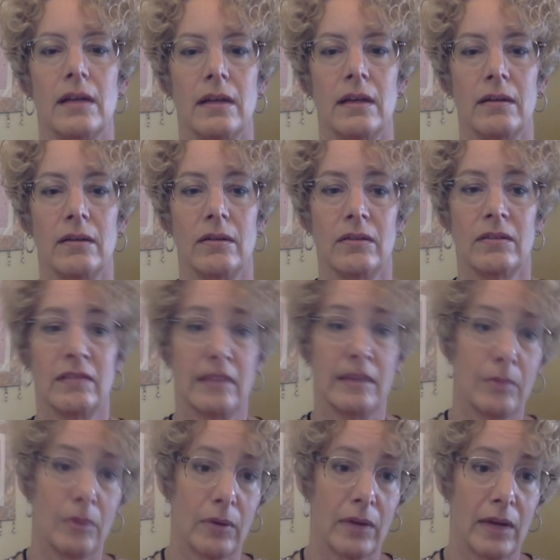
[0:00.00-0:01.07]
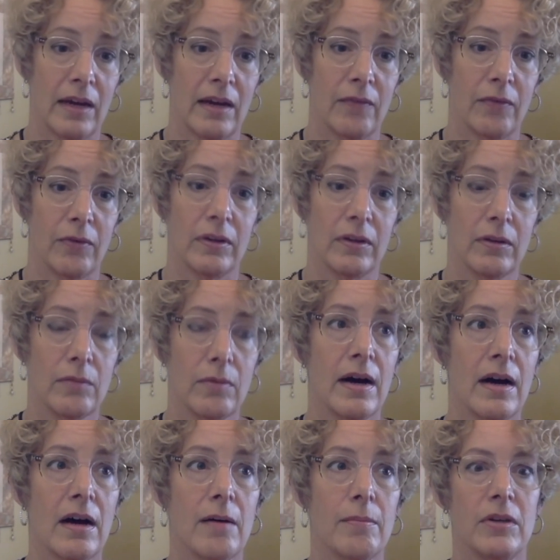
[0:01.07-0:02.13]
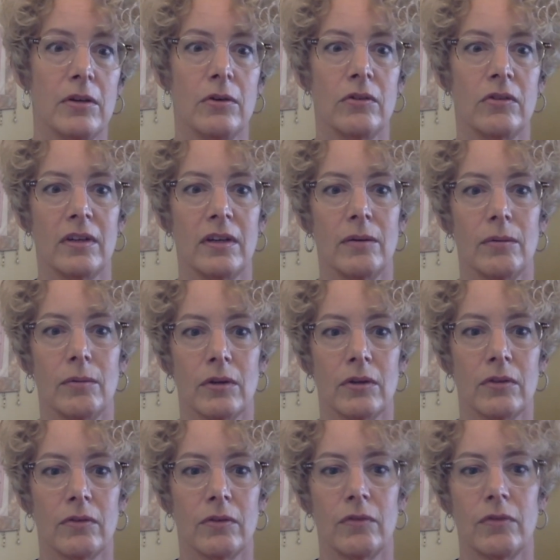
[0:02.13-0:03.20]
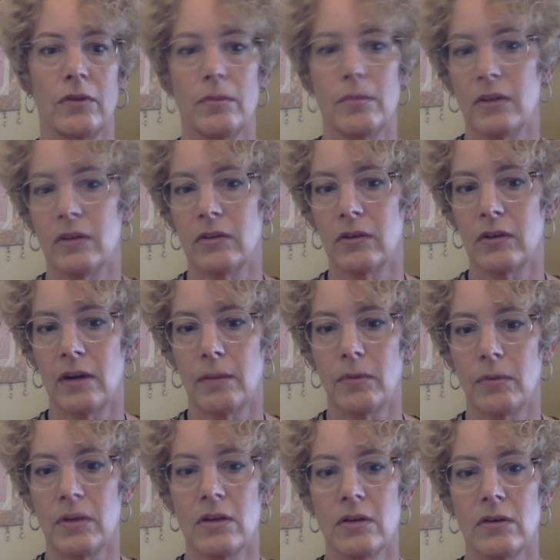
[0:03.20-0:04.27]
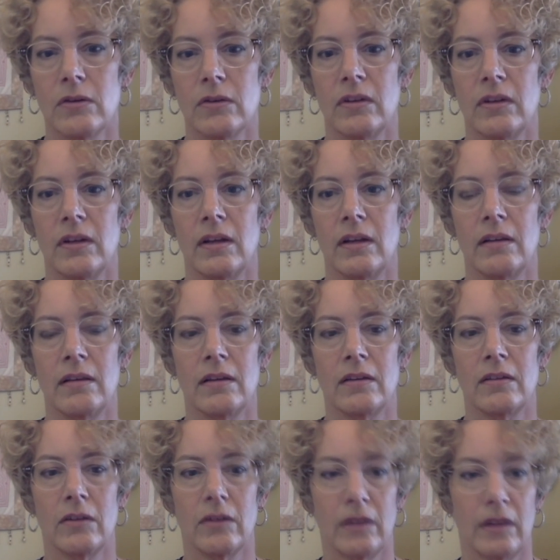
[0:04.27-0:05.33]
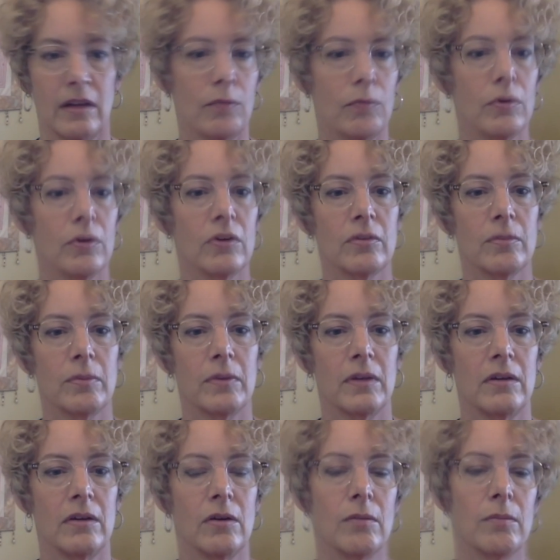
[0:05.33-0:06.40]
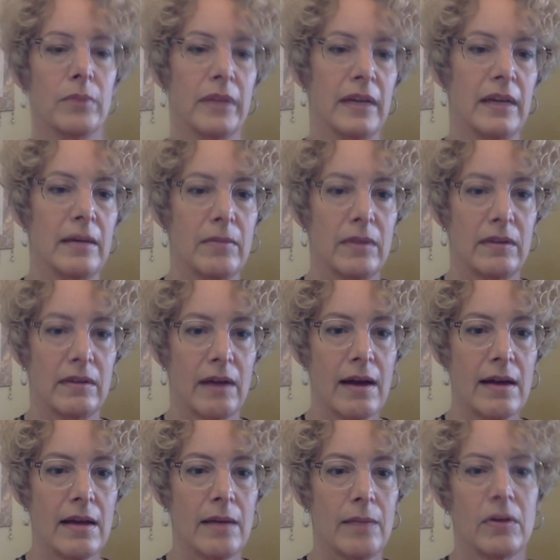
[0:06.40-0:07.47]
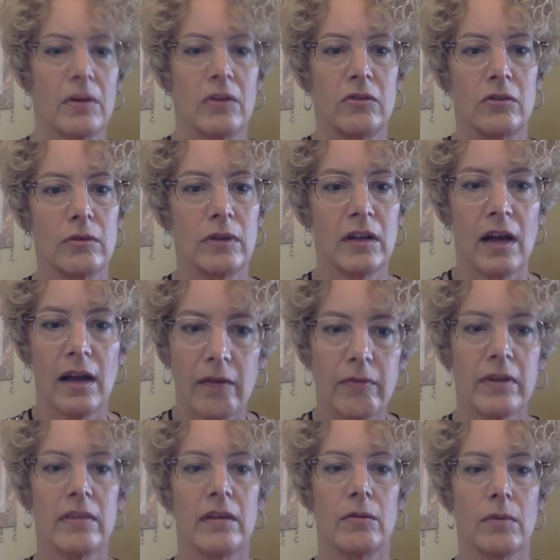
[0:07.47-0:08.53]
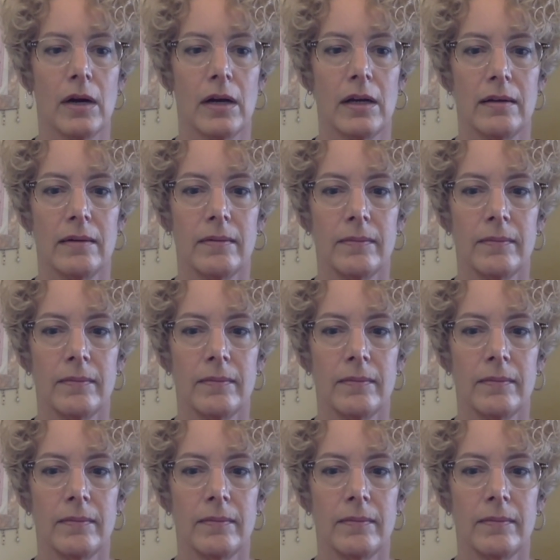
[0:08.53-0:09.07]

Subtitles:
It seemed okay for a little while, but usually it works for a few months or a couple years, and then things start getting worse. But you don't blame the diet because you're doing everything right.